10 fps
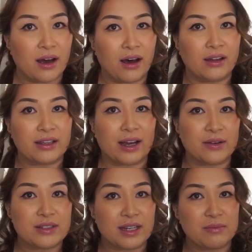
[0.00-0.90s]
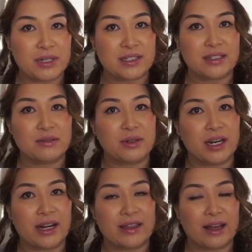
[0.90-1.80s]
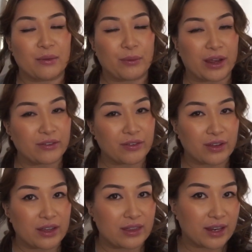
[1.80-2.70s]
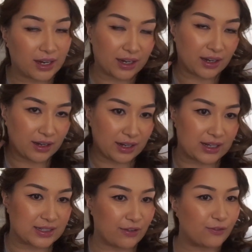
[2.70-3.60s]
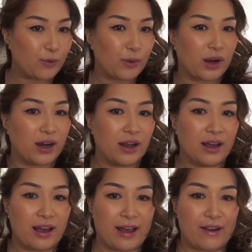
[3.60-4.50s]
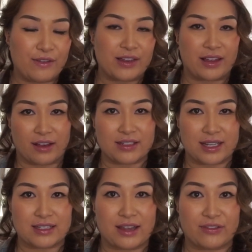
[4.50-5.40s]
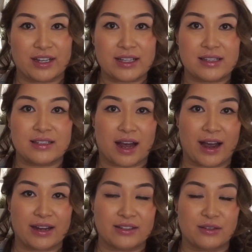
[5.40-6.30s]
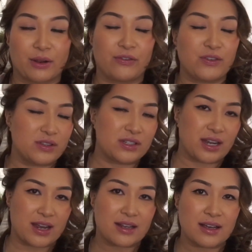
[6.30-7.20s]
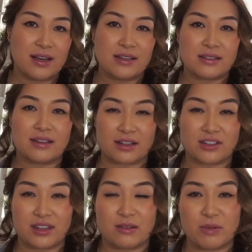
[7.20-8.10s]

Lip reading: all the outside pieces were getting that wave in the hair except for everything else that's left inside. So if you take such thick